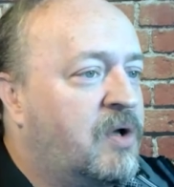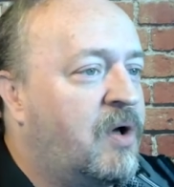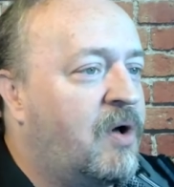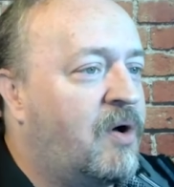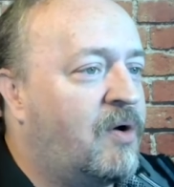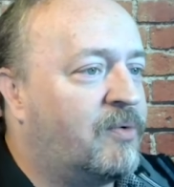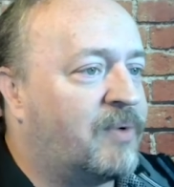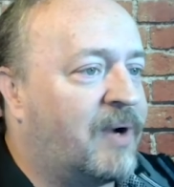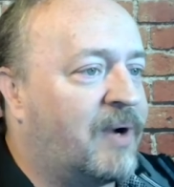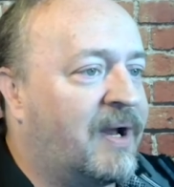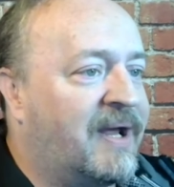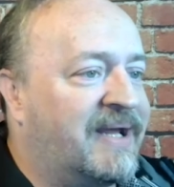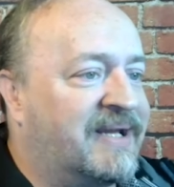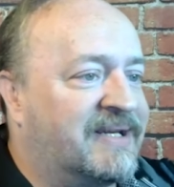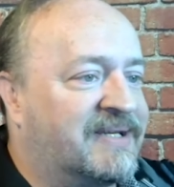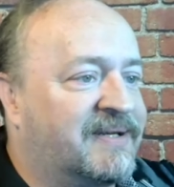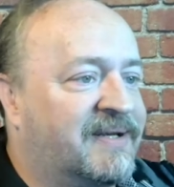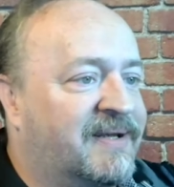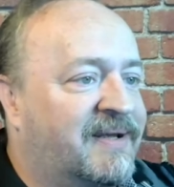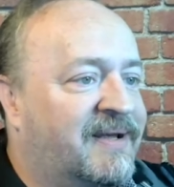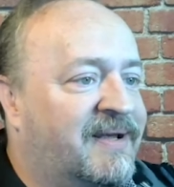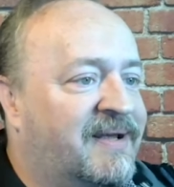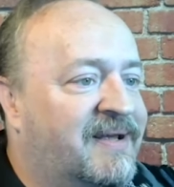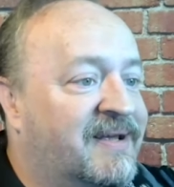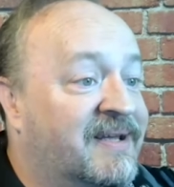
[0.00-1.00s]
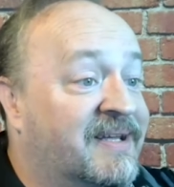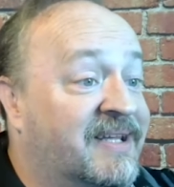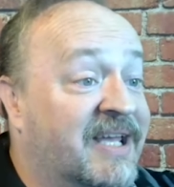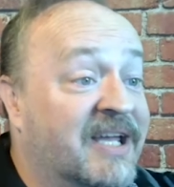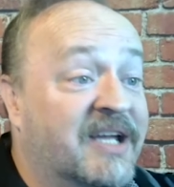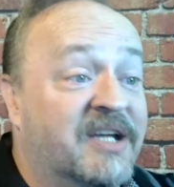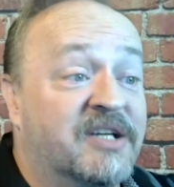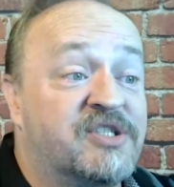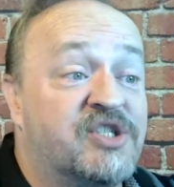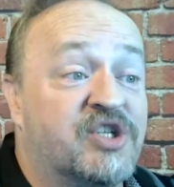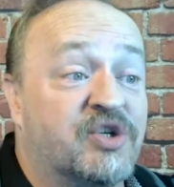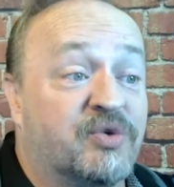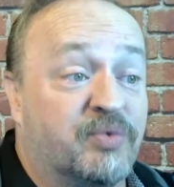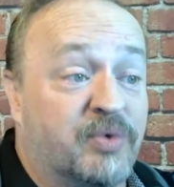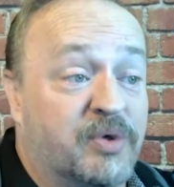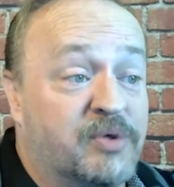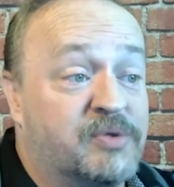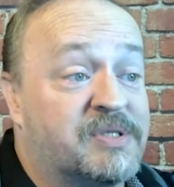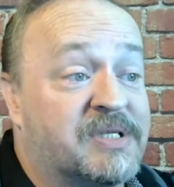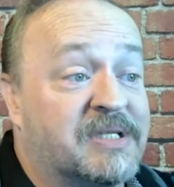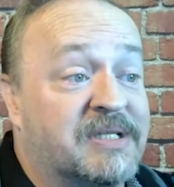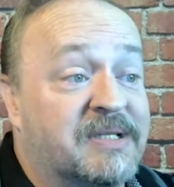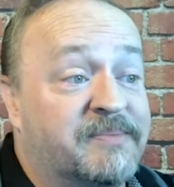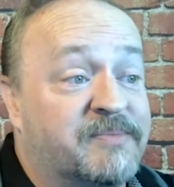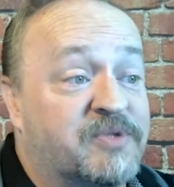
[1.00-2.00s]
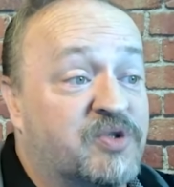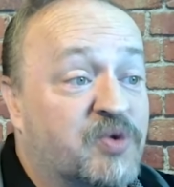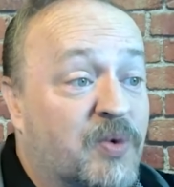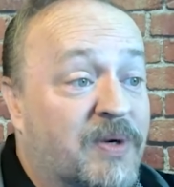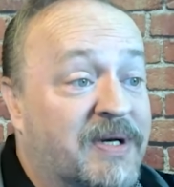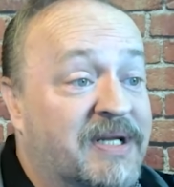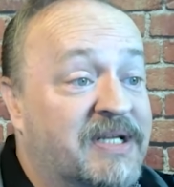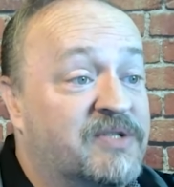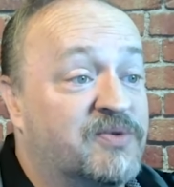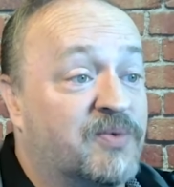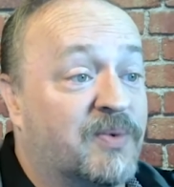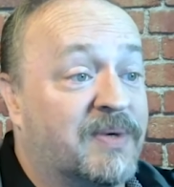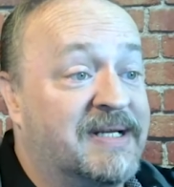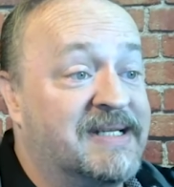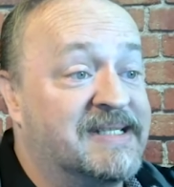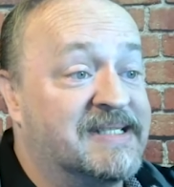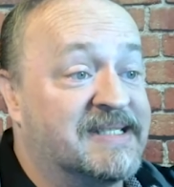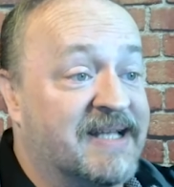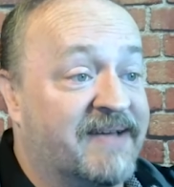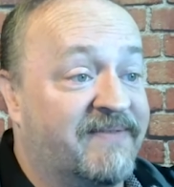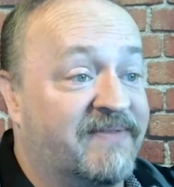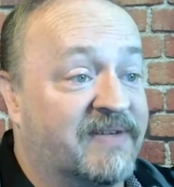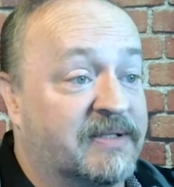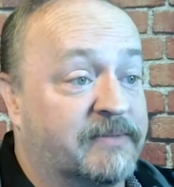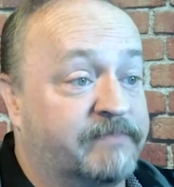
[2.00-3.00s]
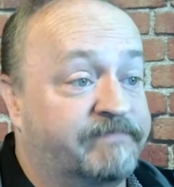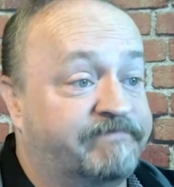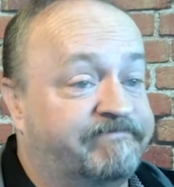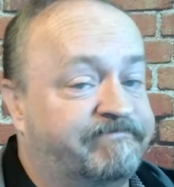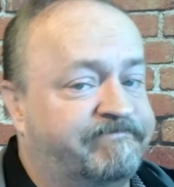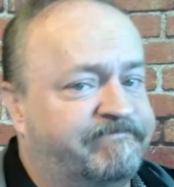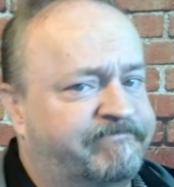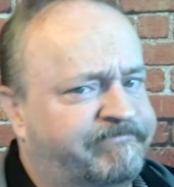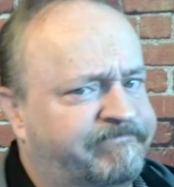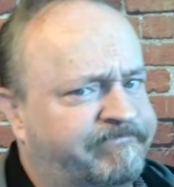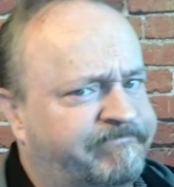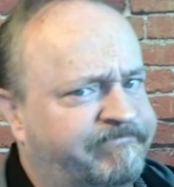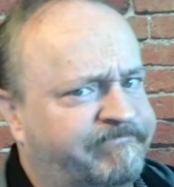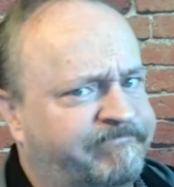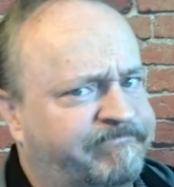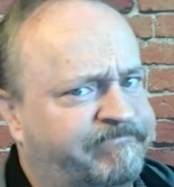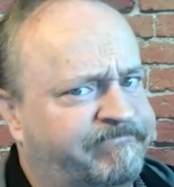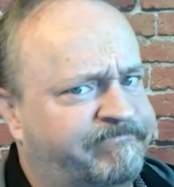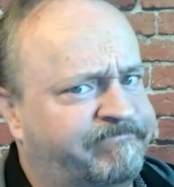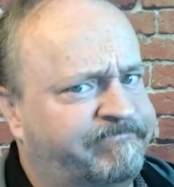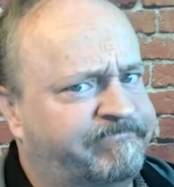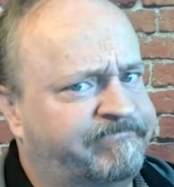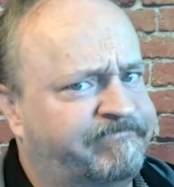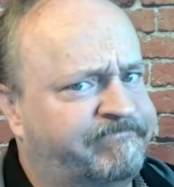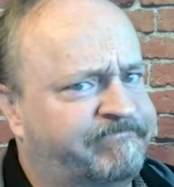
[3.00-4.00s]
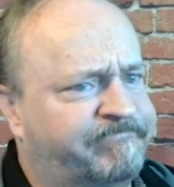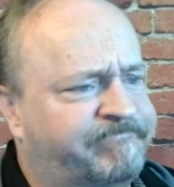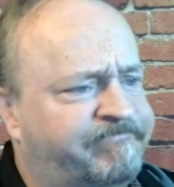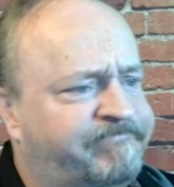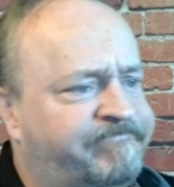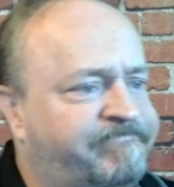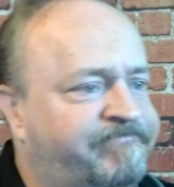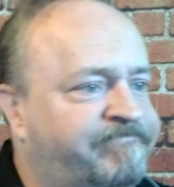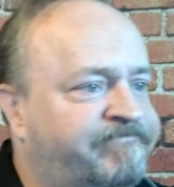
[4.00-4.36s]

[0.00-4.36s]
All right, Giga Jerusalem 2027. Hmm.